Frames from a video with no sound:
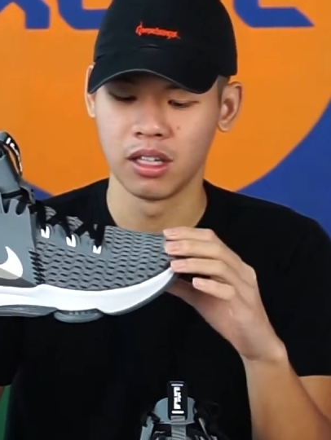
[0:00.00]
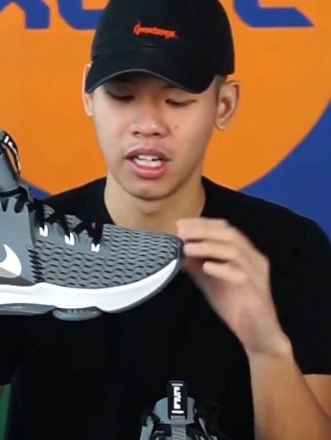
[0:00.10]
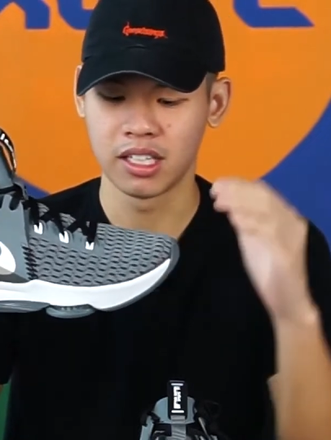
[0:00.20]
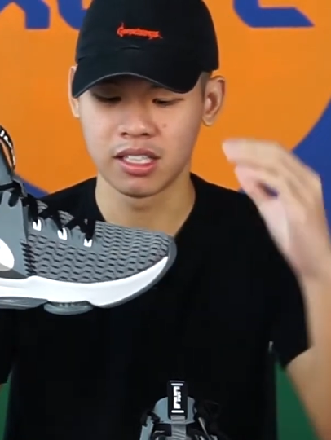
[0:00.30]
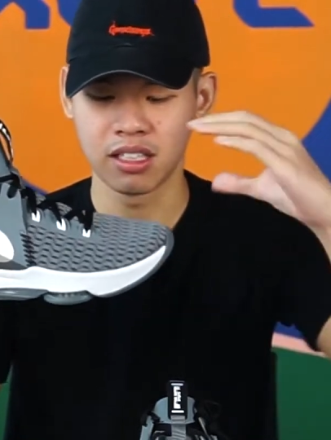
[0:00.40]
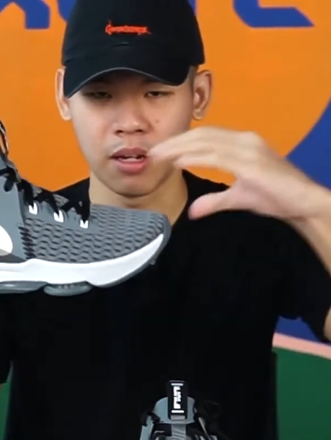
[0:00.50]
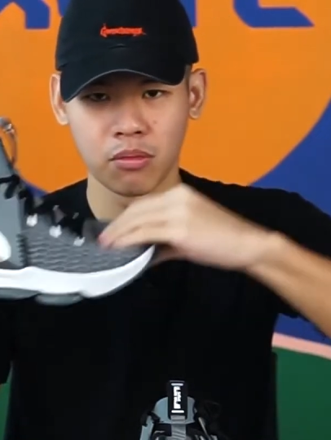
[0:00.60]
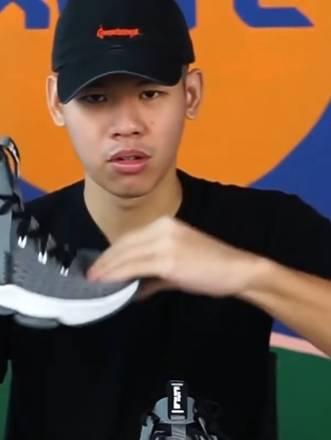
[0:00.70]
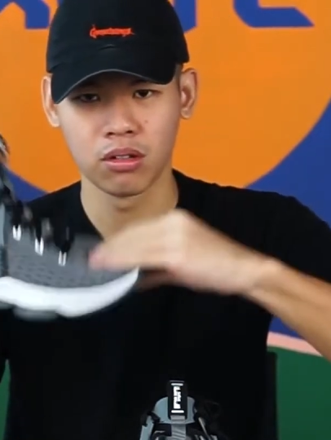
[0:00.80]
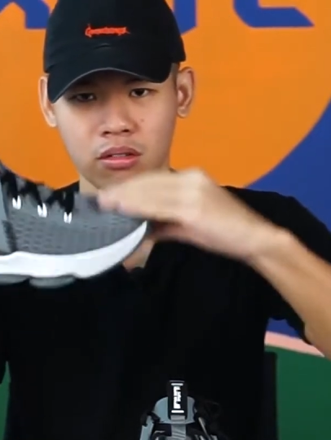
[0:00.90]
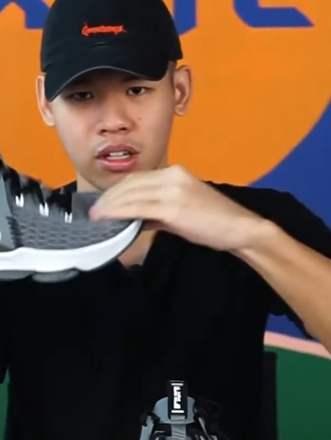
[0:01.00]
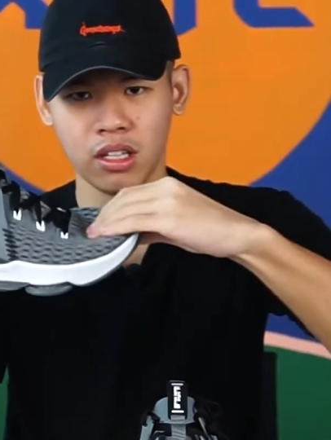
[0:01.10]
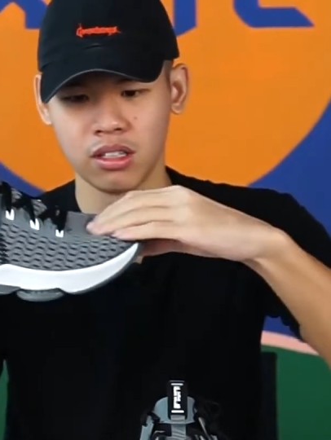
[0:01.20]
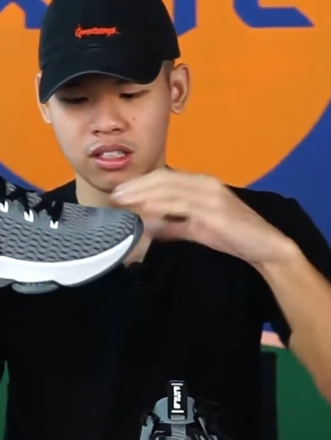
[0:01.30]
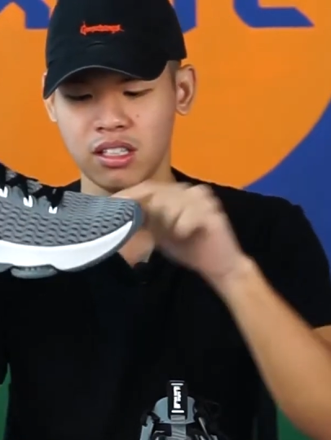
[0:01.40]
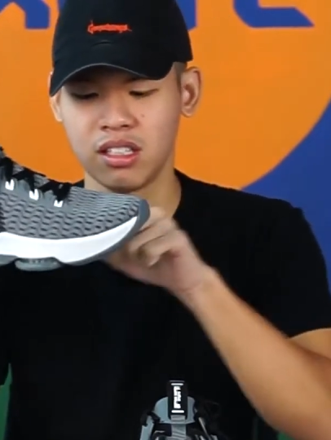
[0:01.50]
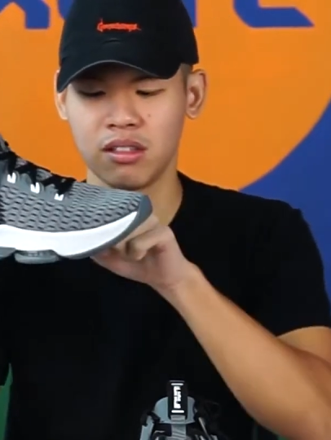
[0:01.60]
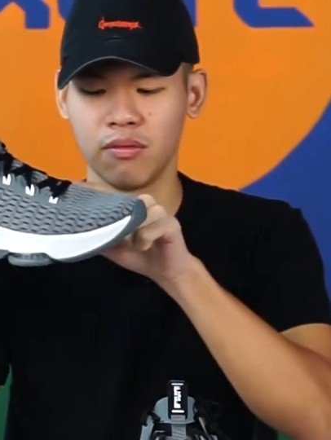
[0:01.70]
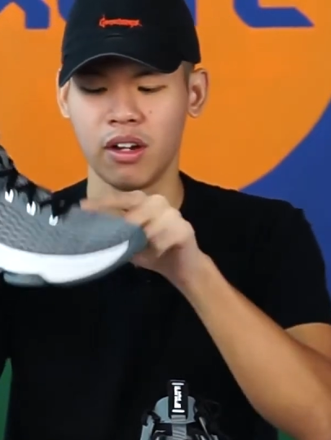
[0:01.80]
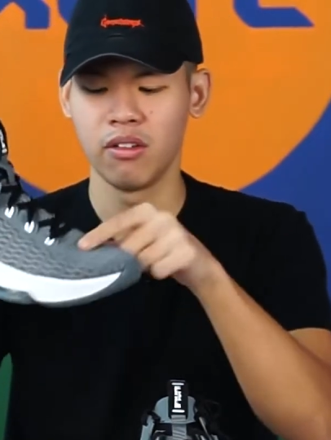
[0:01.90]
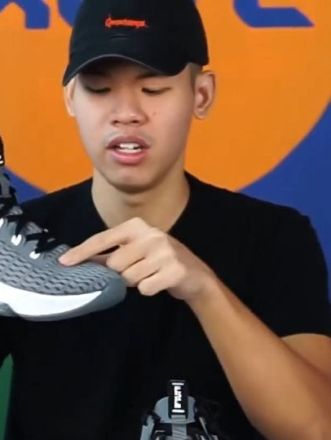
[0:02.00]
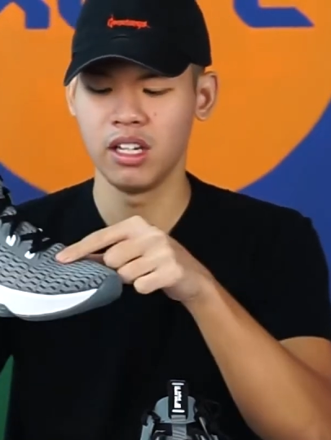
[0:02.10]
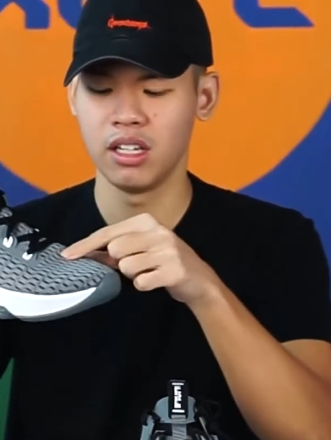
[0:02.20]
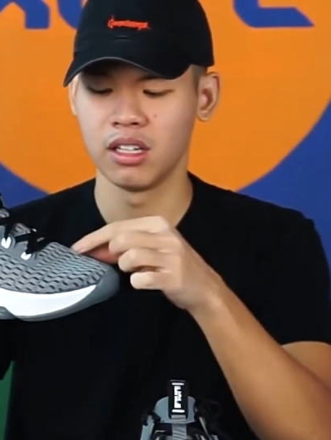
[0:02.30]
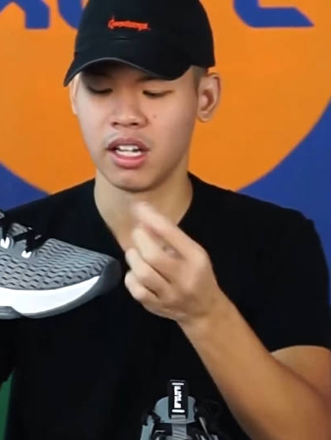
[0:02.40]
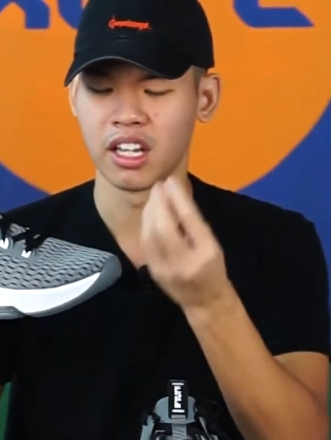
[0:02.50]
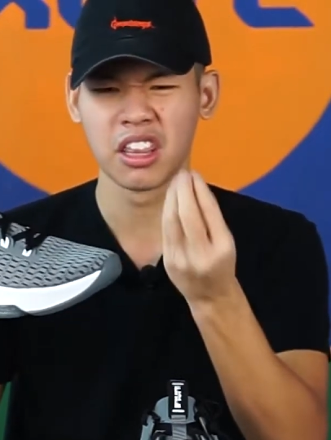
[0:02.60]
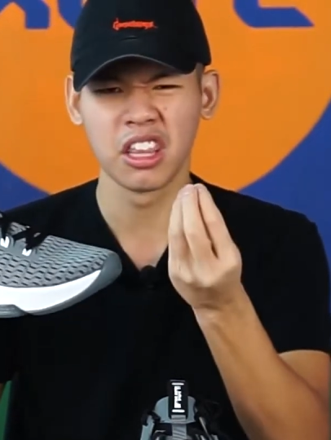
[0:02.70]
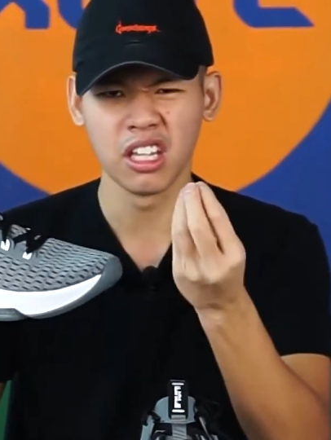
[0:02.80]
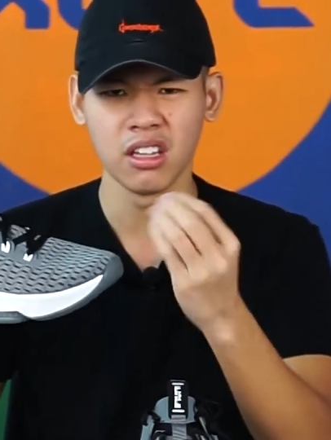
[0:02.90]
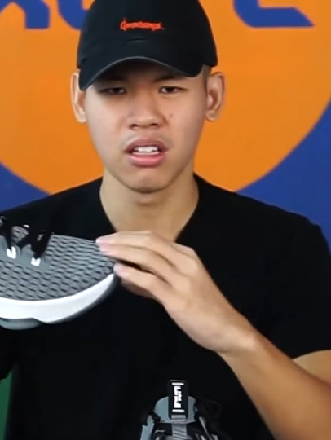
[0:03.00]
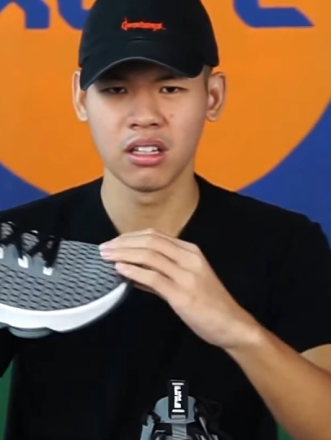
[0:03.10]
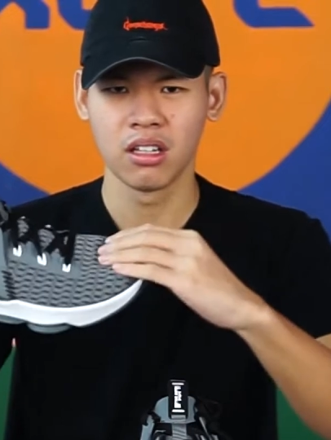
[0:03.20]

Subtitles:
stepped on, right, since it's very thin,